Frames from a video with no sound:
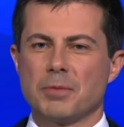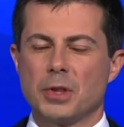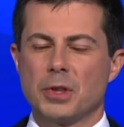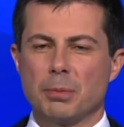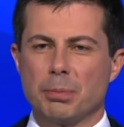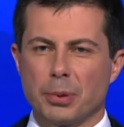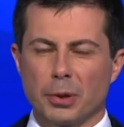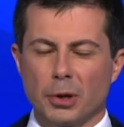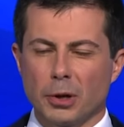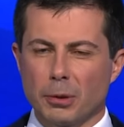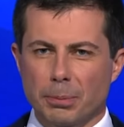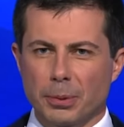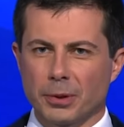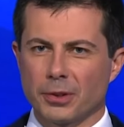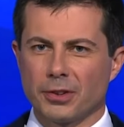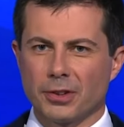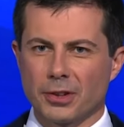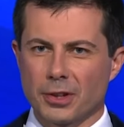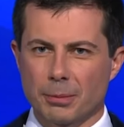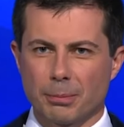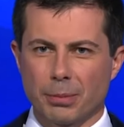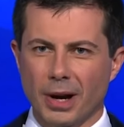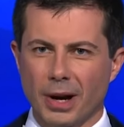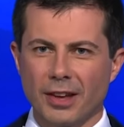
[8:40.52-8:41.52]
The
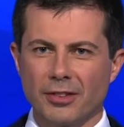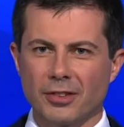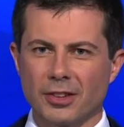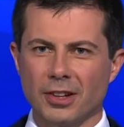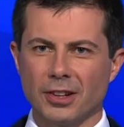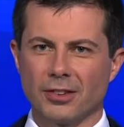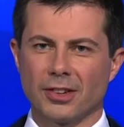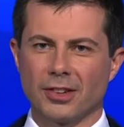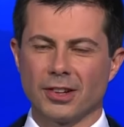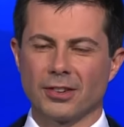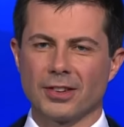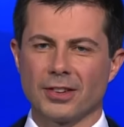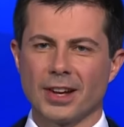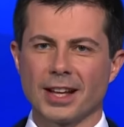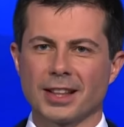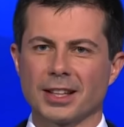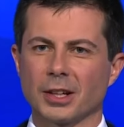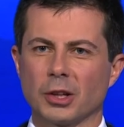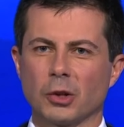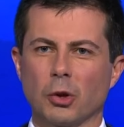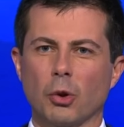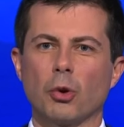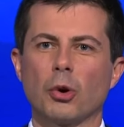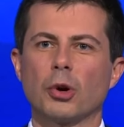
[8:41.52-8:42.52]
purpose of the presidency is
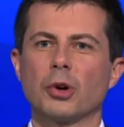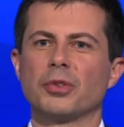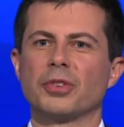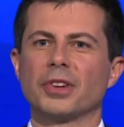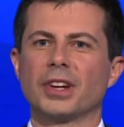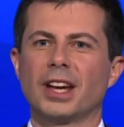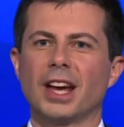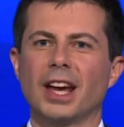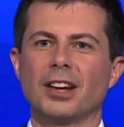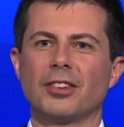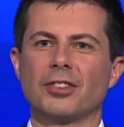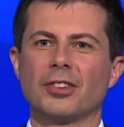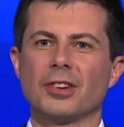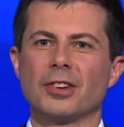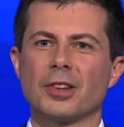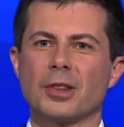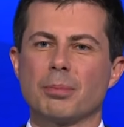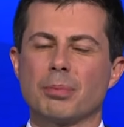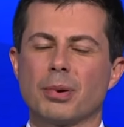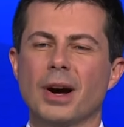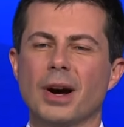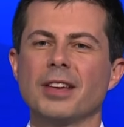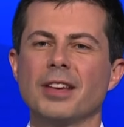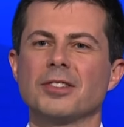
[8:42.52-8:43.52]
not the glorification
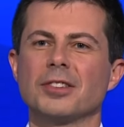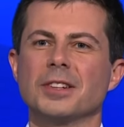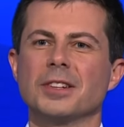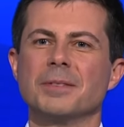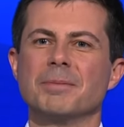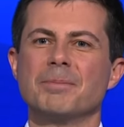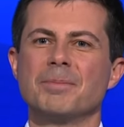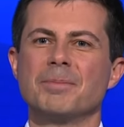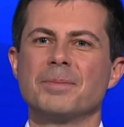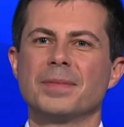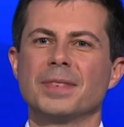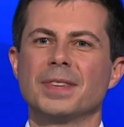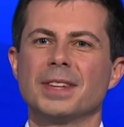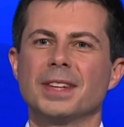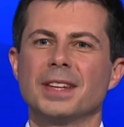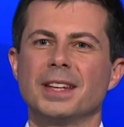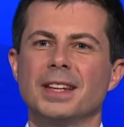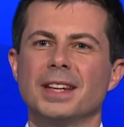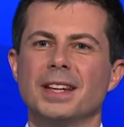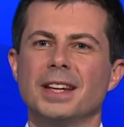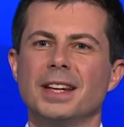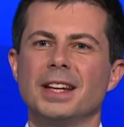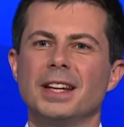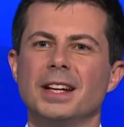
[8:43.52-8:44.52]
of the president.
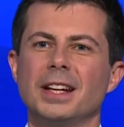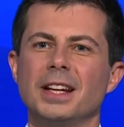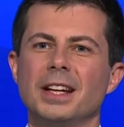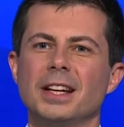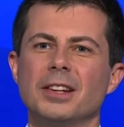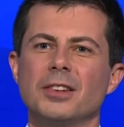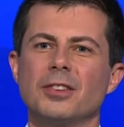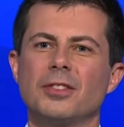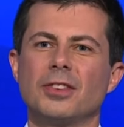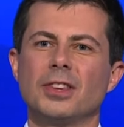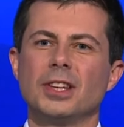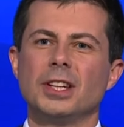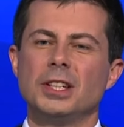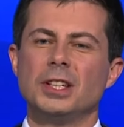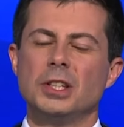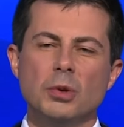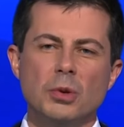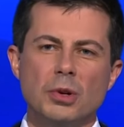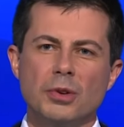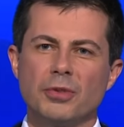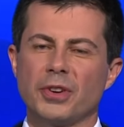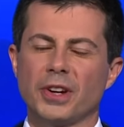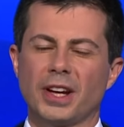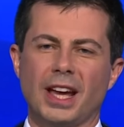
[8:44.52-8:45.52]
It is the
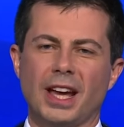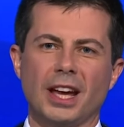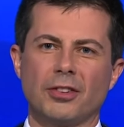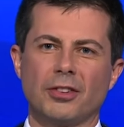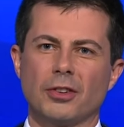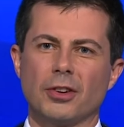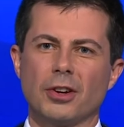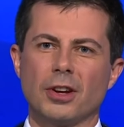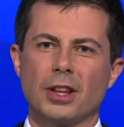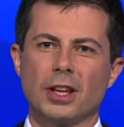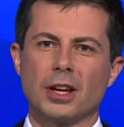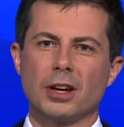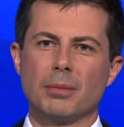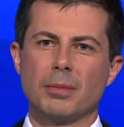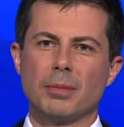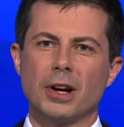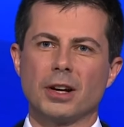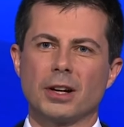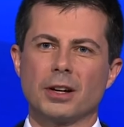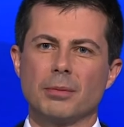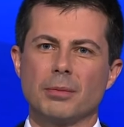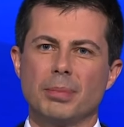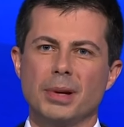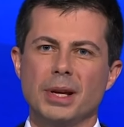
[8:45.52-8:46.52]
unification of the
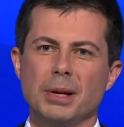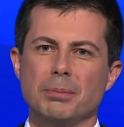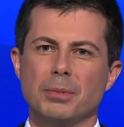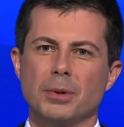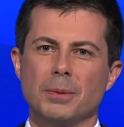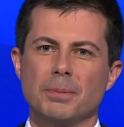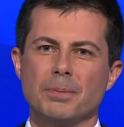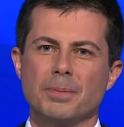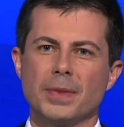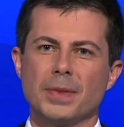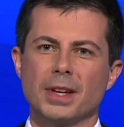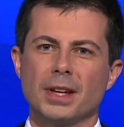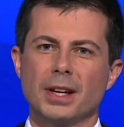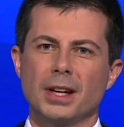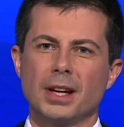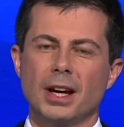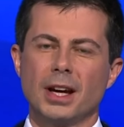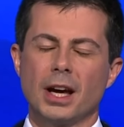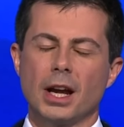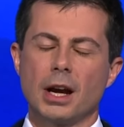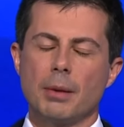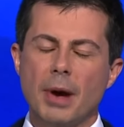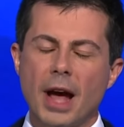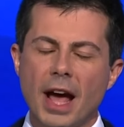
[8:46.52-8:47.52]
American people.
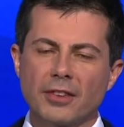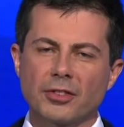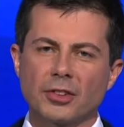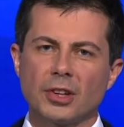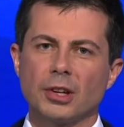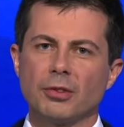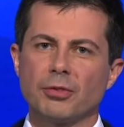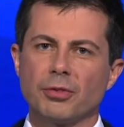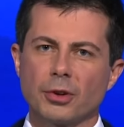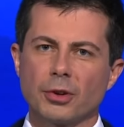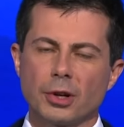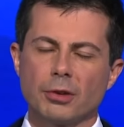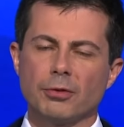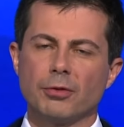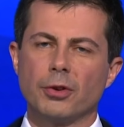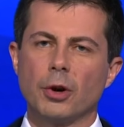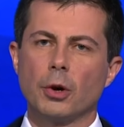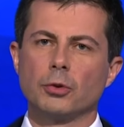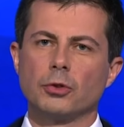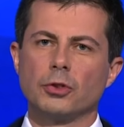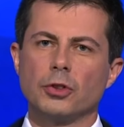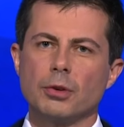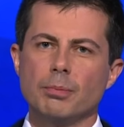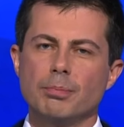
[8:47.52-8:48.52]
And I'm asking for your
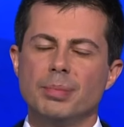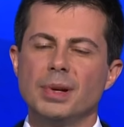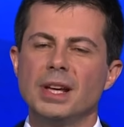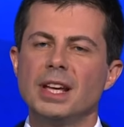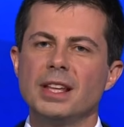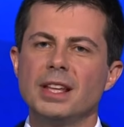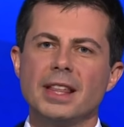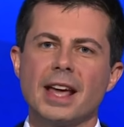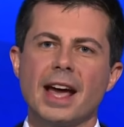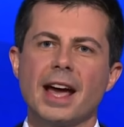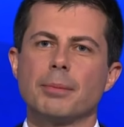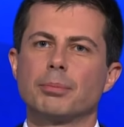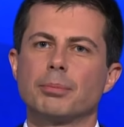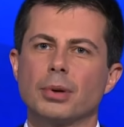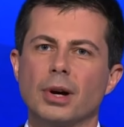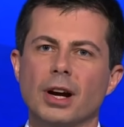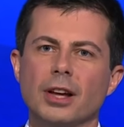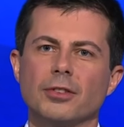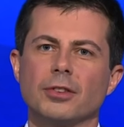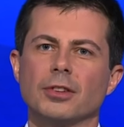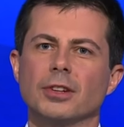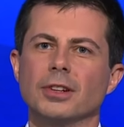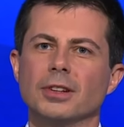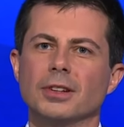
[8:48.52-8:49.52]
vote to be that
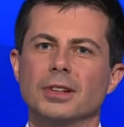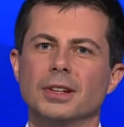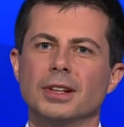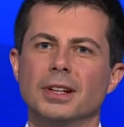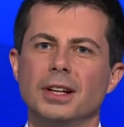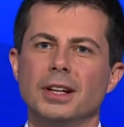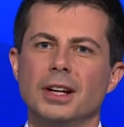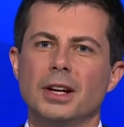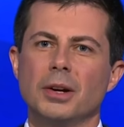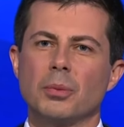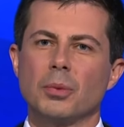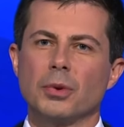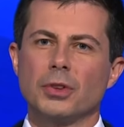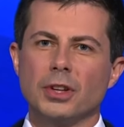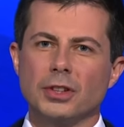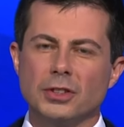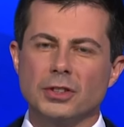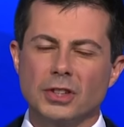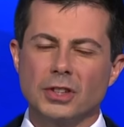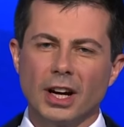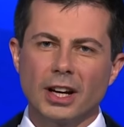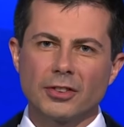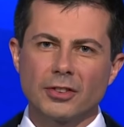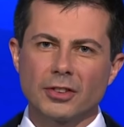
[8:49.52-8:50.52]
president. When
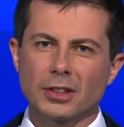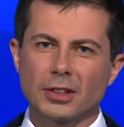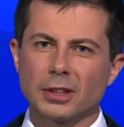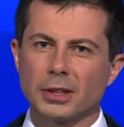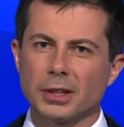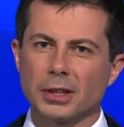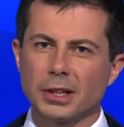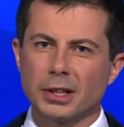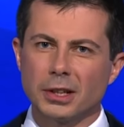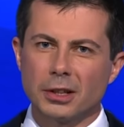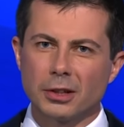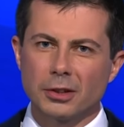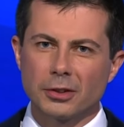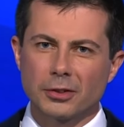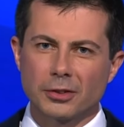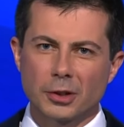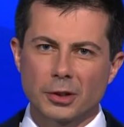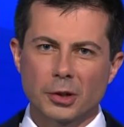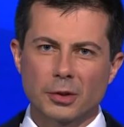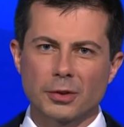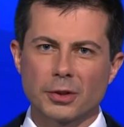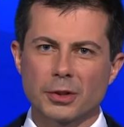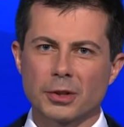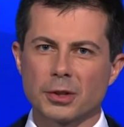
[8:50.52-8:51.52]
the dust
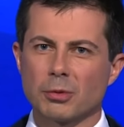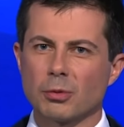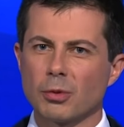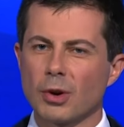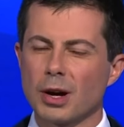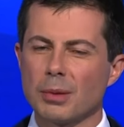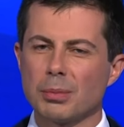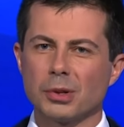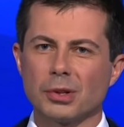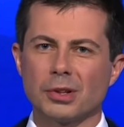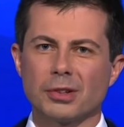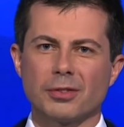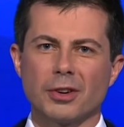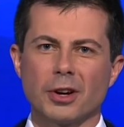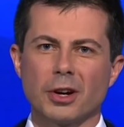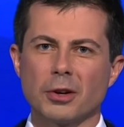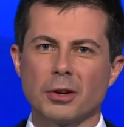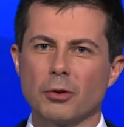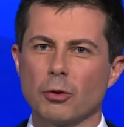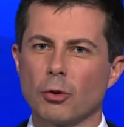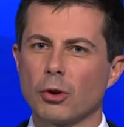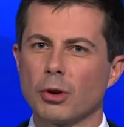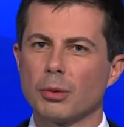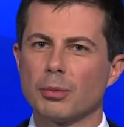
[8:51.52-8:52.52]
clears over the rubble of
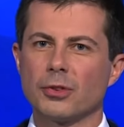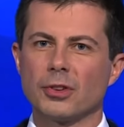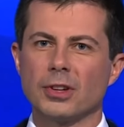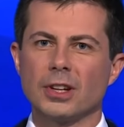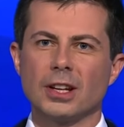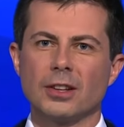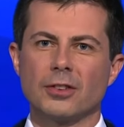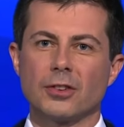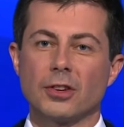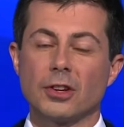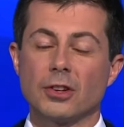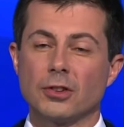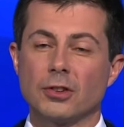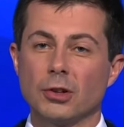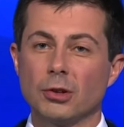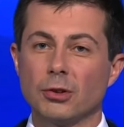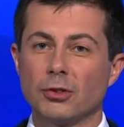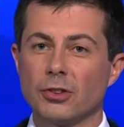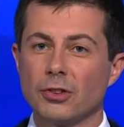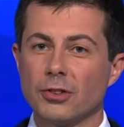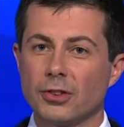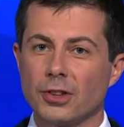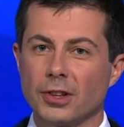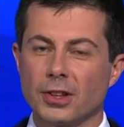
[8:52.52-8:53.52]
our norms and
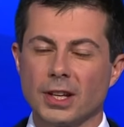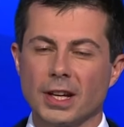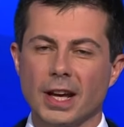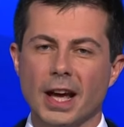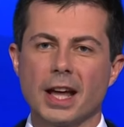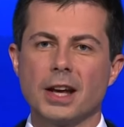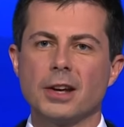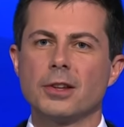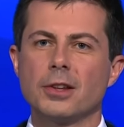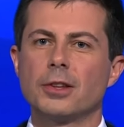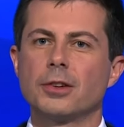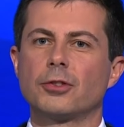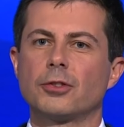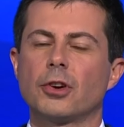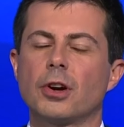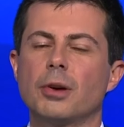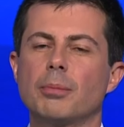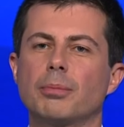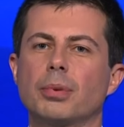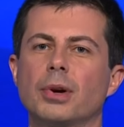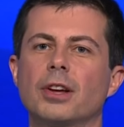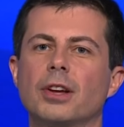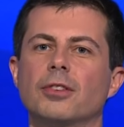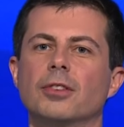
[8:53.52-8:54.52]
institutions at the end of the
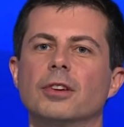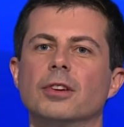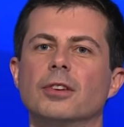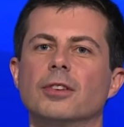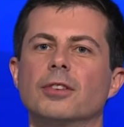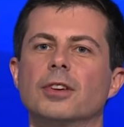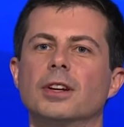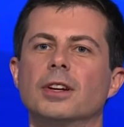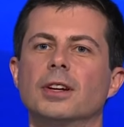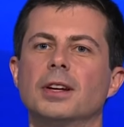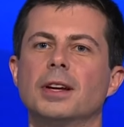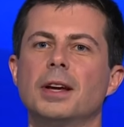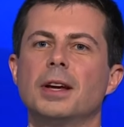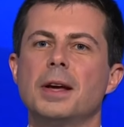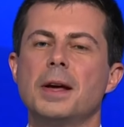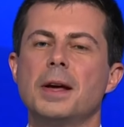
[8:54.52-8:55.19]
Trump presidency,